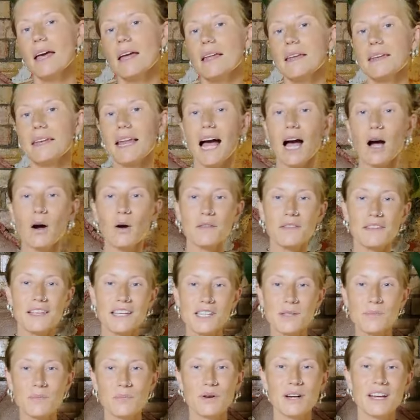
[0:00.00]
Now,
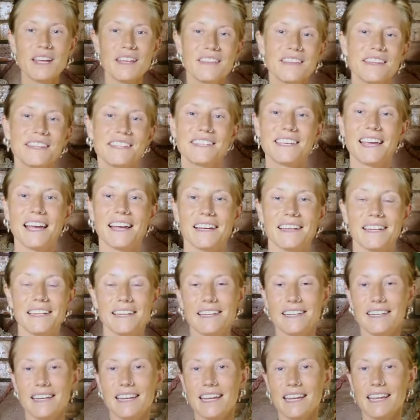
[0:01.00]
this breathing
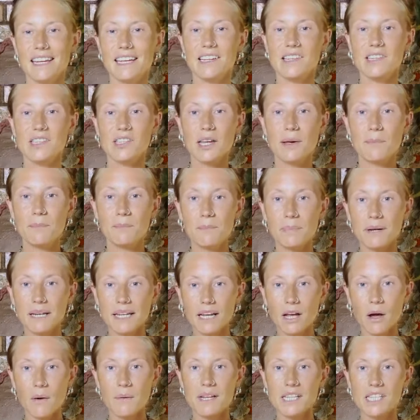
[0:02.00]
technique, you're simply
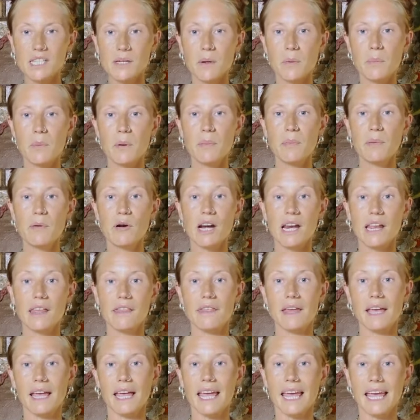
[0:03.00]
going to be
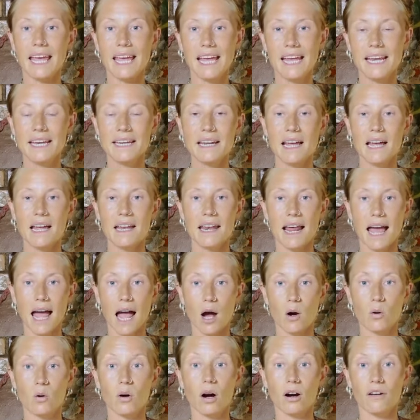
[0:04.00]
breathing in and
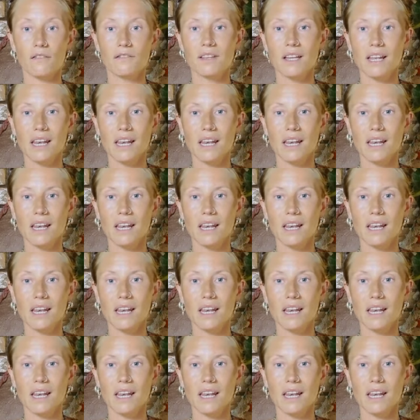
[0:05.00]
out of the